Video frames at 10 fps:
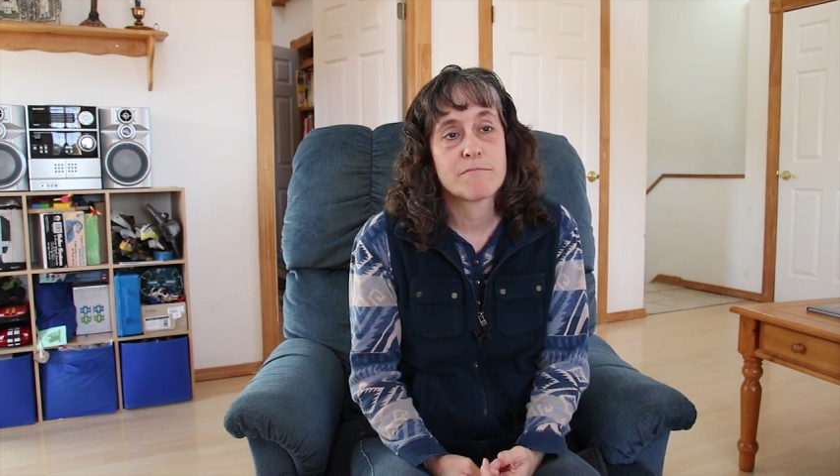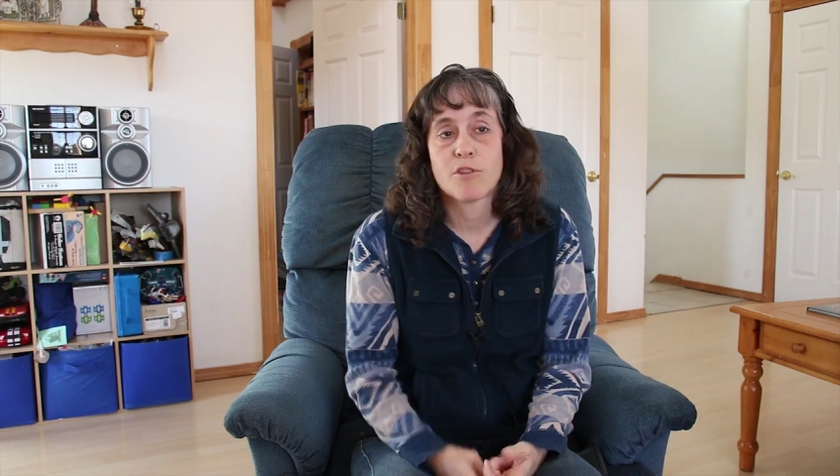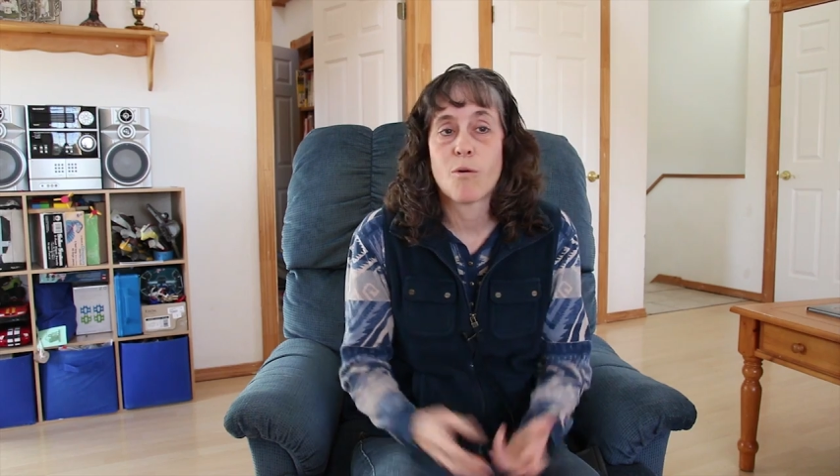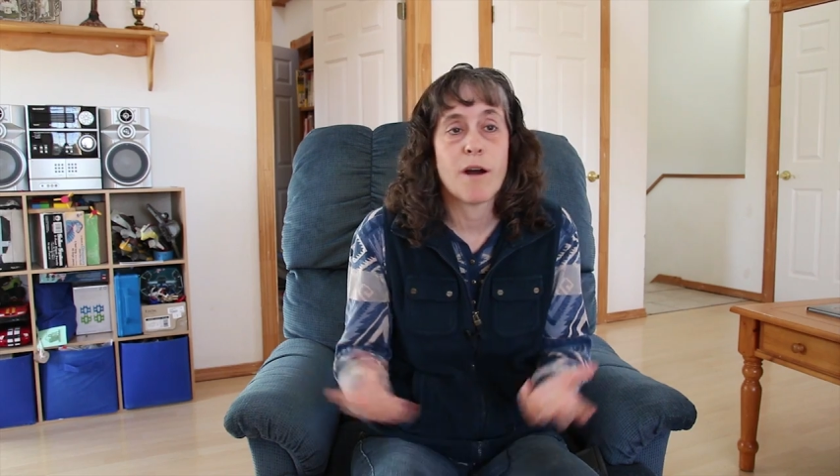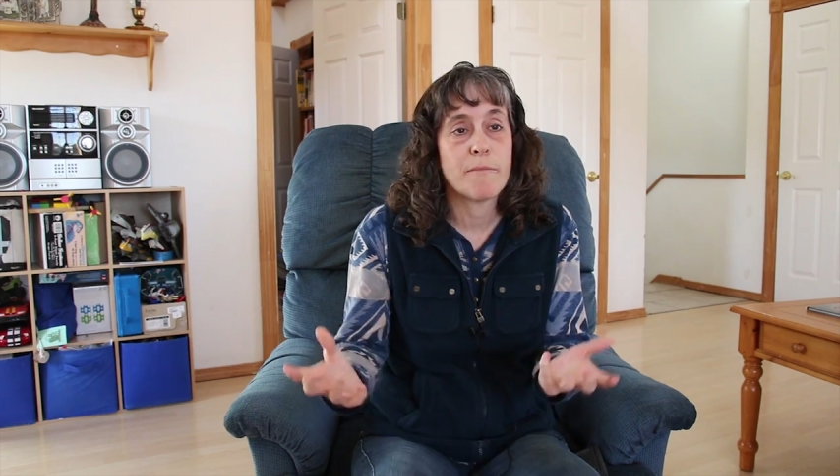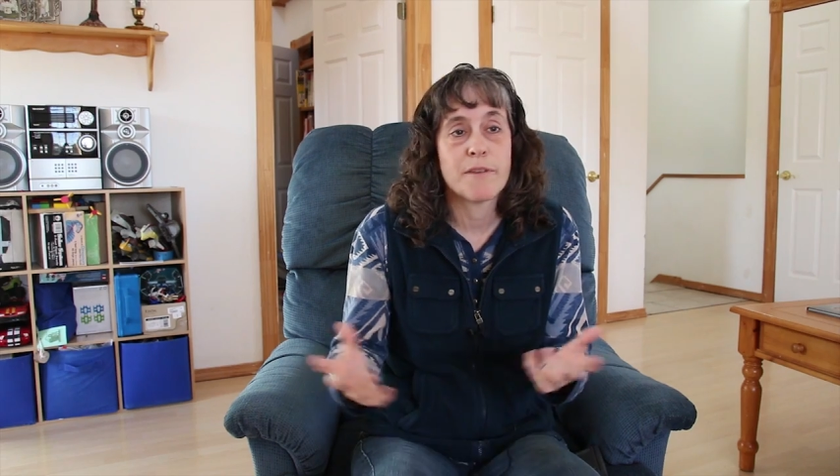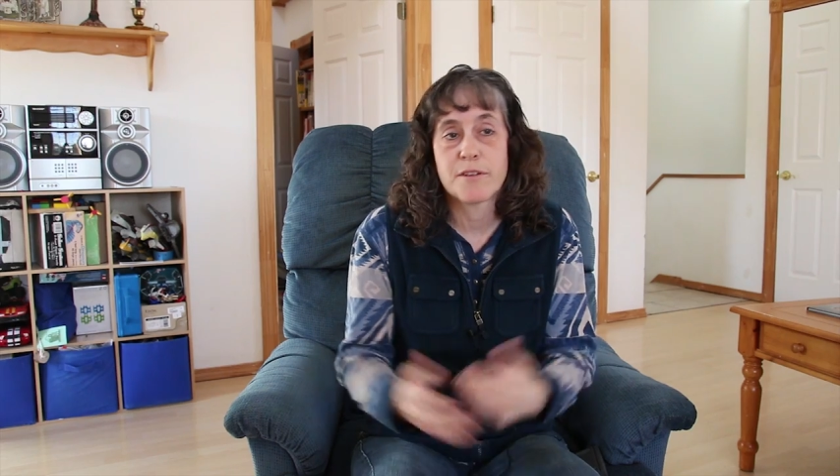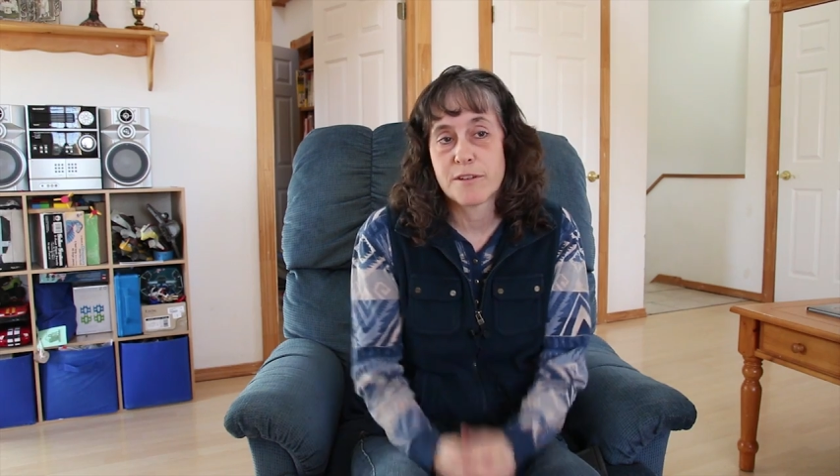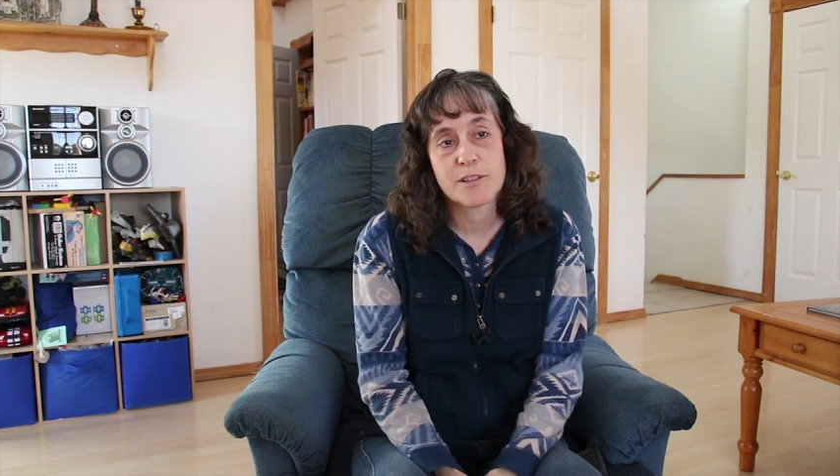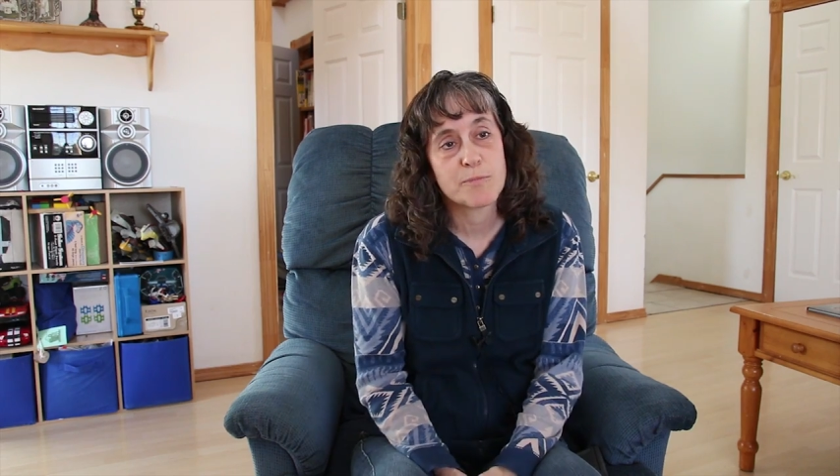go up. They
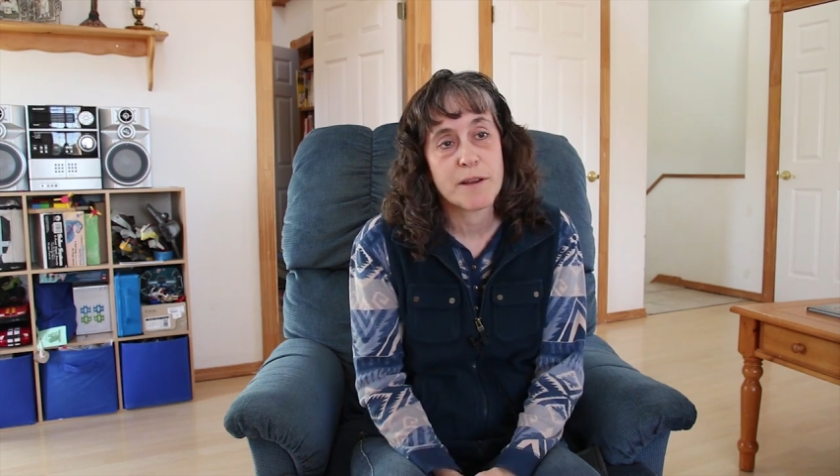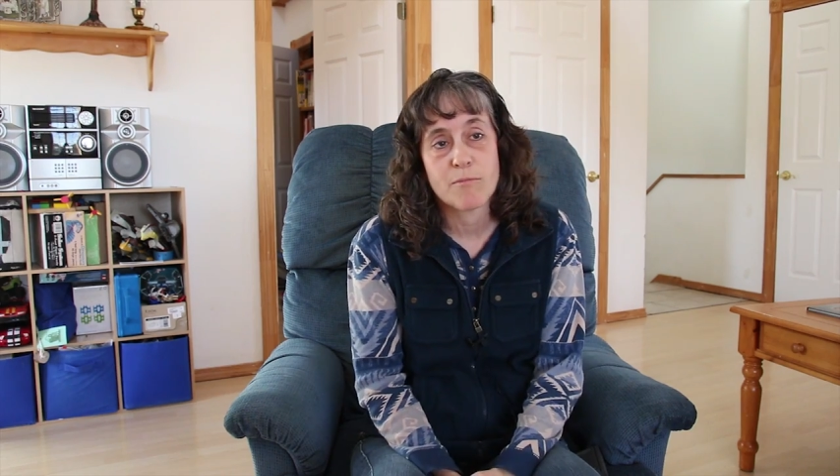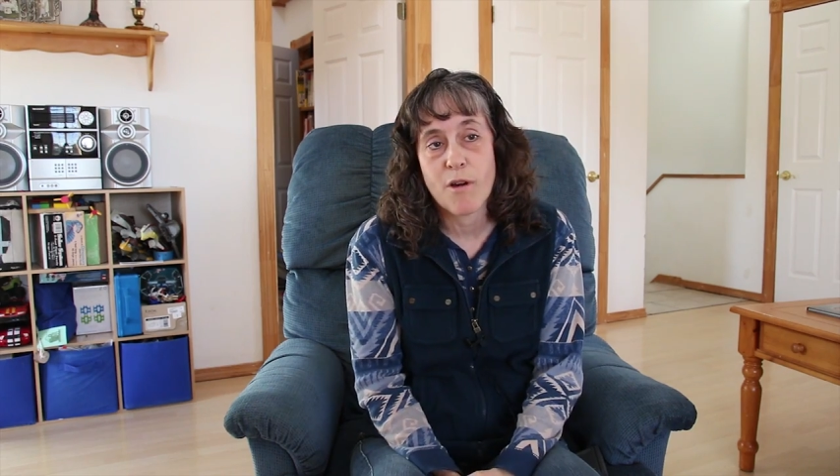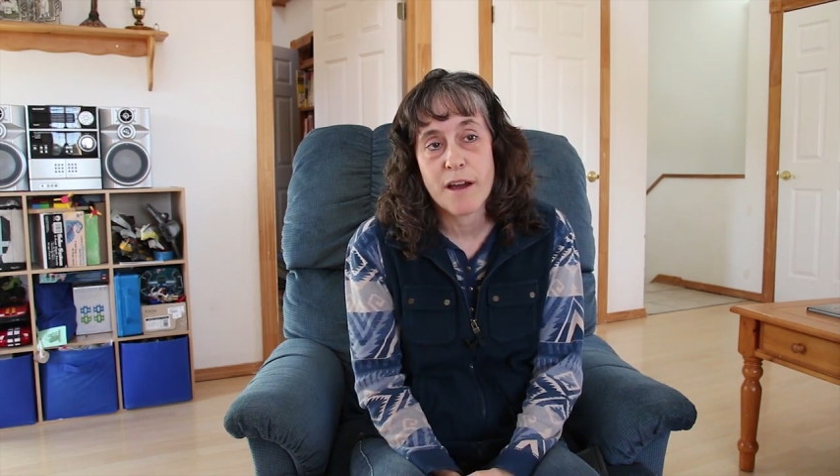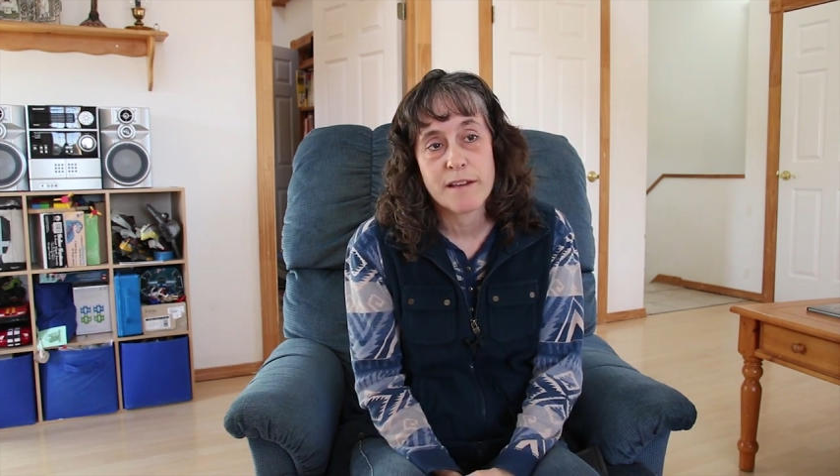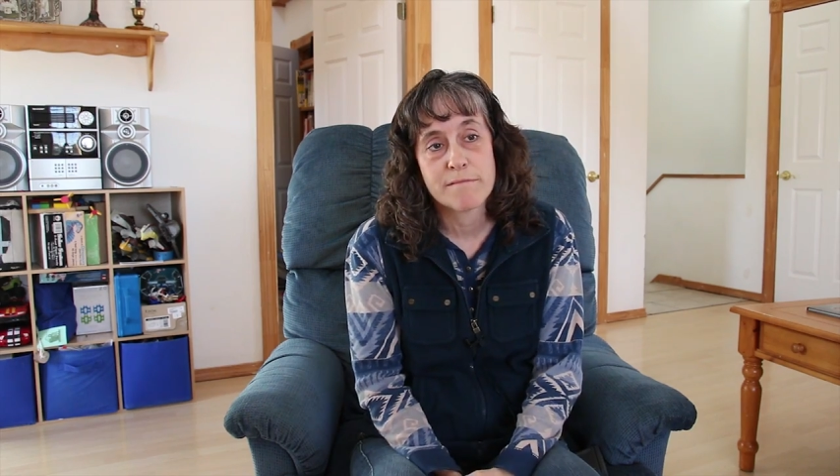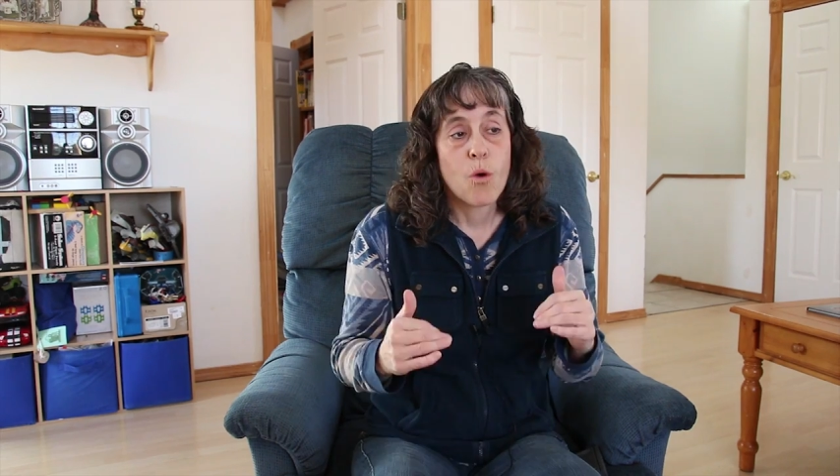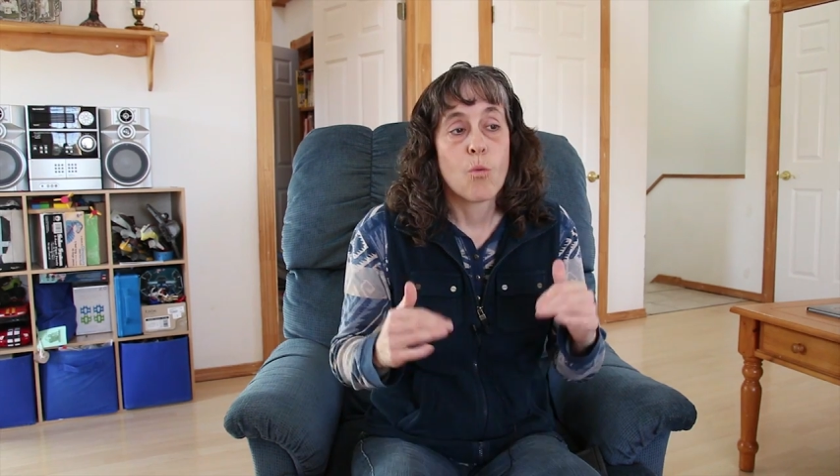couldn't explain why.